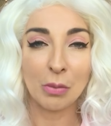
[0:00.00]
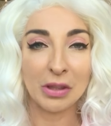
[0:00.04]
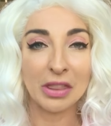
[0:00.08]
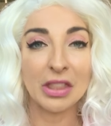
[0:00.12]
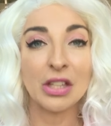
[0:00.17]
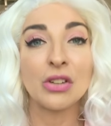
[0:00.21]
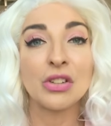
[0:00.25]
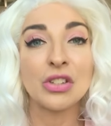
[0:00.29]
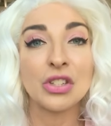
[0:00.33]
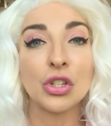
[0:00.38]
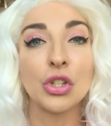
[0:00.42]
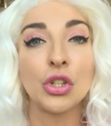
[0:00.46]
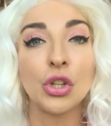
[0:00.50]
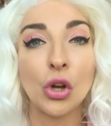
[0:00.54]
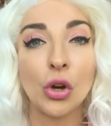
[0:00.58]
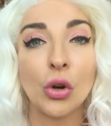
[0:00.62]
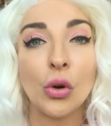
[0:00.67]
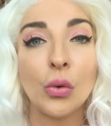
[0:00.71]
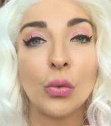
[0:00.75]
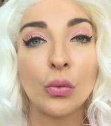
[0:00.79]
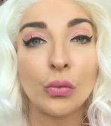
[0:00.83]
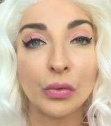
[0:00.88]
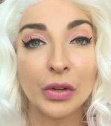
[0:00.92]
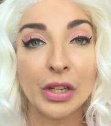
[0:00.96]
but there's
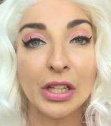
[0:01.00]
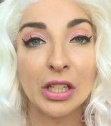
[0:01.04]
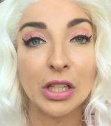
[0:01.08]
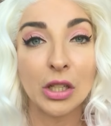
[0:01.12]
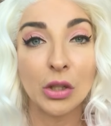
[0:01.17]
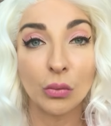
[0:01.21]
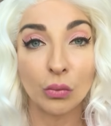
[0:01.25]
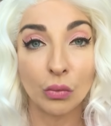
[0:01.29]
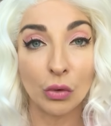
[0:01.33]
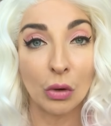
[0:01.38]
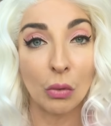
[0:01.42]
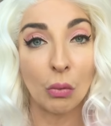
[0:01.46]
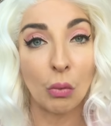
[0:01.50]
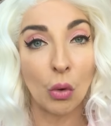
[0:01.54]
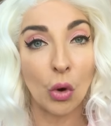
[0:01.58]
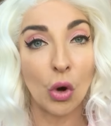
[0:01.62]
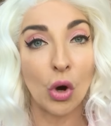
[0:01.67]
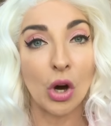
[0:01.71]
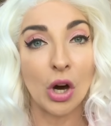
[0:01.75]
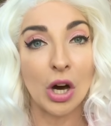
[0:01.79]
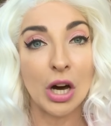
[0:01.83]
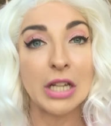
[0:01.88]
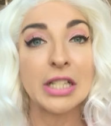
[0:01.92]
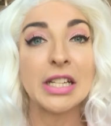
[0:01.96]
no real
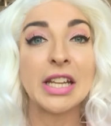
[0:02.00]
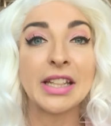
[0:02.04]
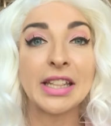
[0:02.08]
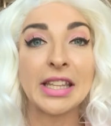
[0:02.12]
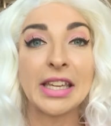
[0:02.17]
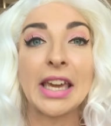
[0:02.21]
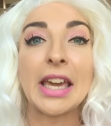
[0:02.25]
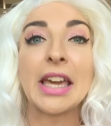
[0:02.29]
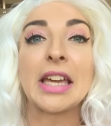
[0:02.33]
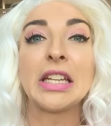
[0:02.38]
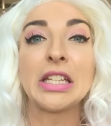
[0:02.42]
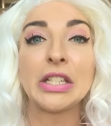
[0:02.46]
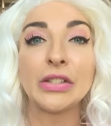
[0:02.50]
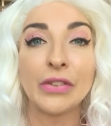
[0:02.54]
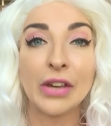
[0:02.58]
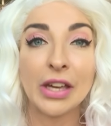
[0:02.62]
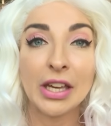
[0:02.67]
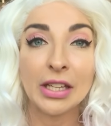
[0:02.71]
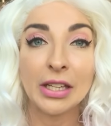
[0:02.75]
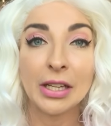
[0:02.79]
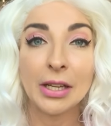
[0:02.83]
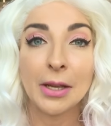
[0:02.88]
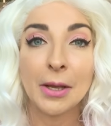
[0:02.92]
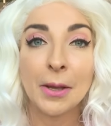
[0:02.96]
reward at the end of
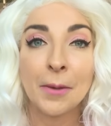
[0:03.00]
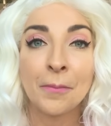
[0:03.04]
it.